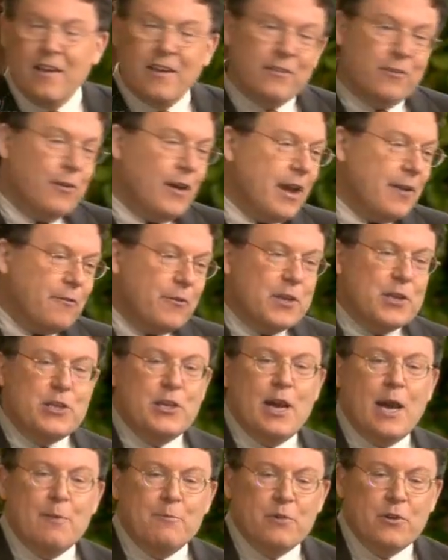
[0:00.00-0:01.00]
So every
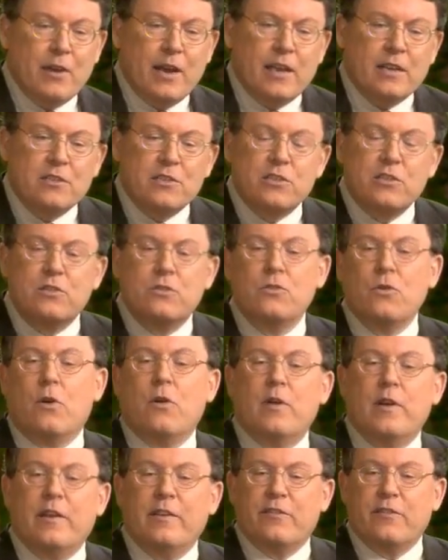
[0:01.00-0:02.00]
chapter has
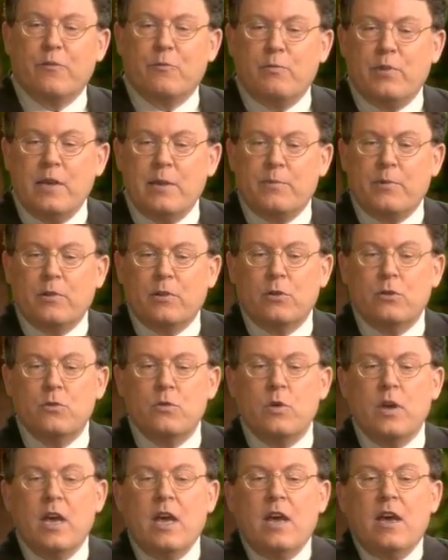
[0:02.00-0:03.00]
stories of people
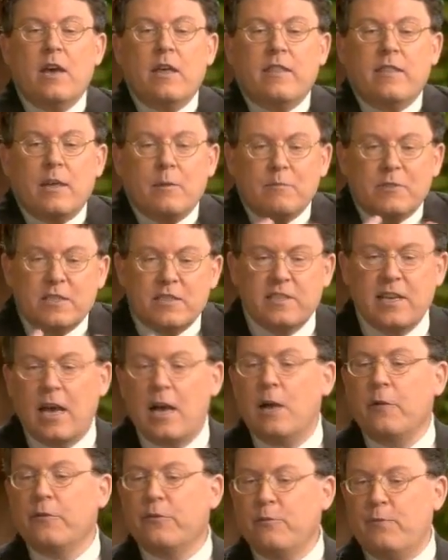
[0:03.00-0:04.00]
who
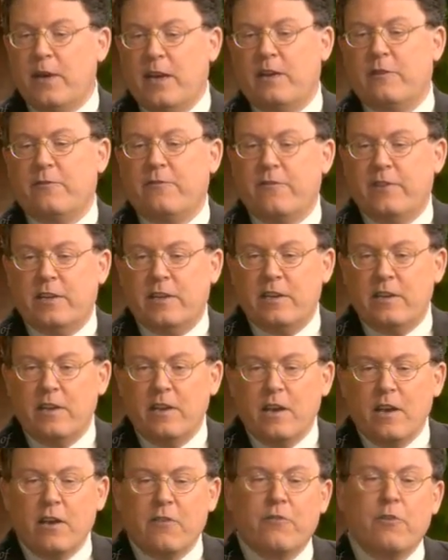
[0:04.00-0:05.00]
themselves benefited
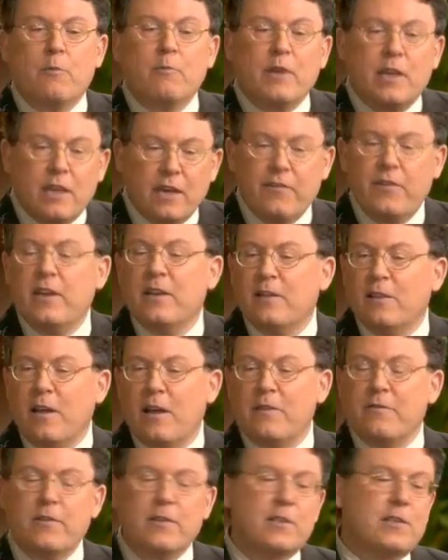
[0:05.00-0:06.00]
from giving
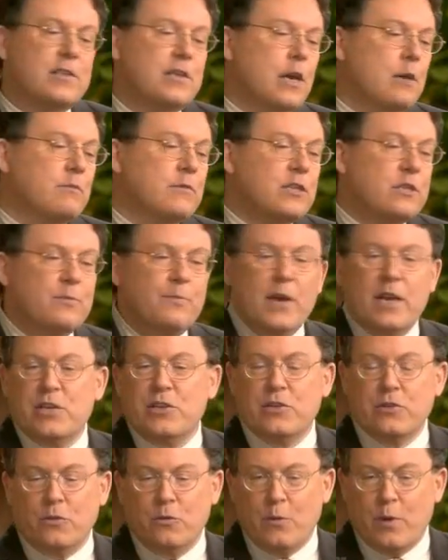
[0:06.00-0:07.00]
love in some
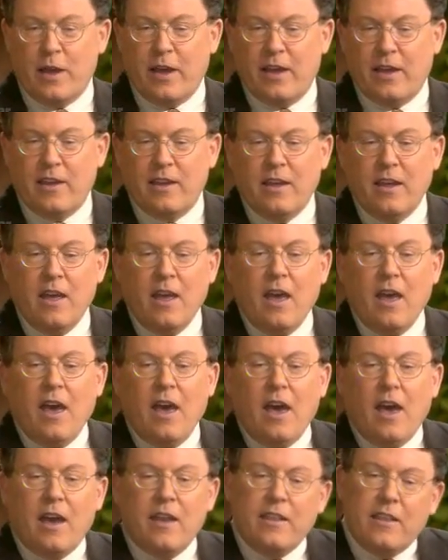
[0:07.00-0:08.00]
special way,
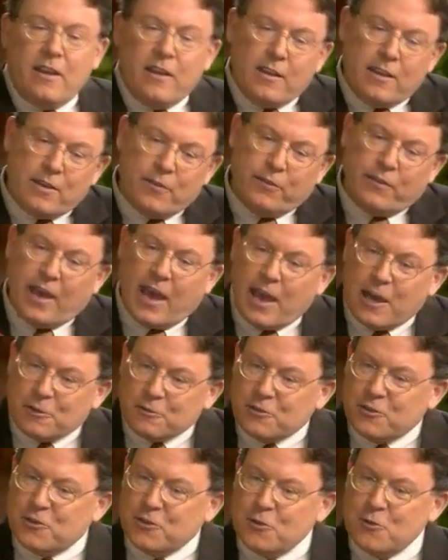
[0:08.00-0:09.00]
and then it gives
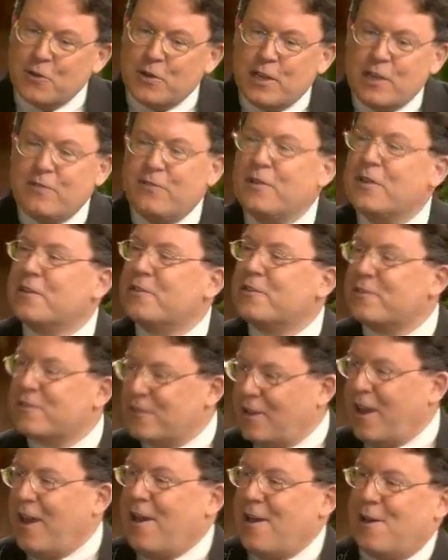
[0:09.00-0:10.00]
how-to and even a
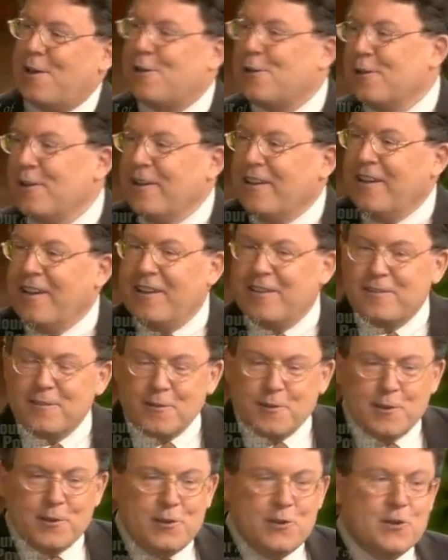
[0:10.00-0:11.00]
scale, and
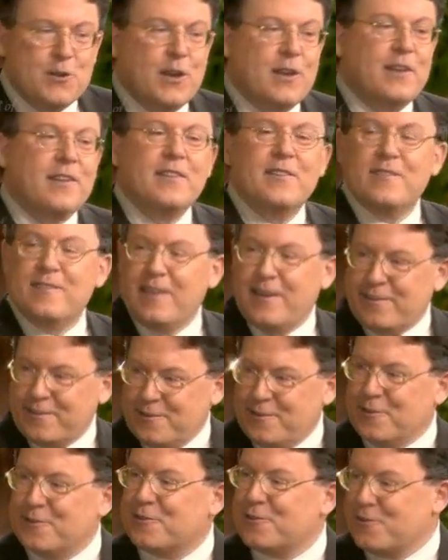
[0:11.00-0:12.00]
so that you can
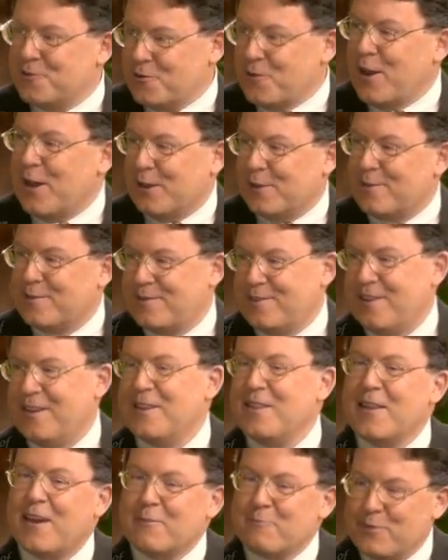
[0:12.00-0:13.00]
assess your strengths
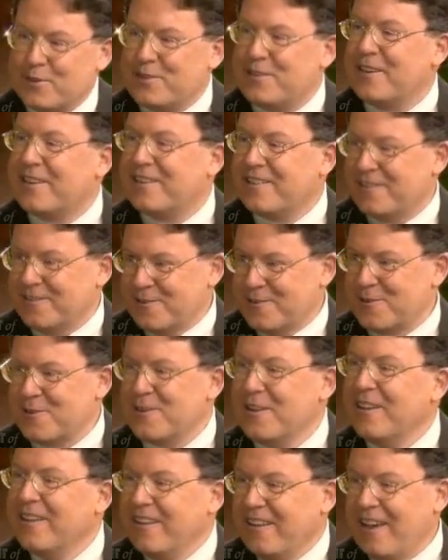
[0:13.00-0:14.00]
in that
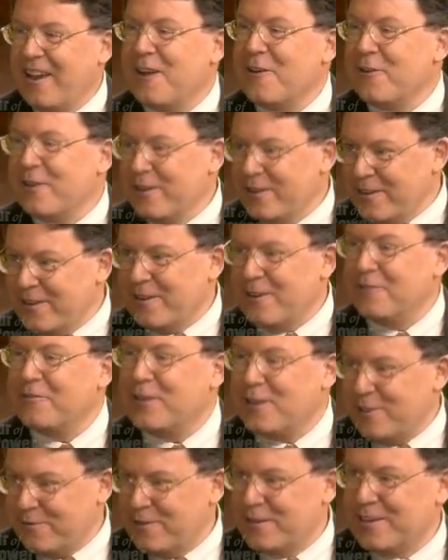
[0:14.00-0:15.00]
particular area of
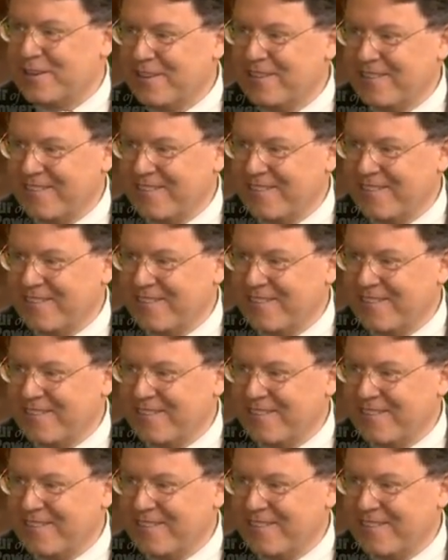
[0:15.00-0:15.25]
giving.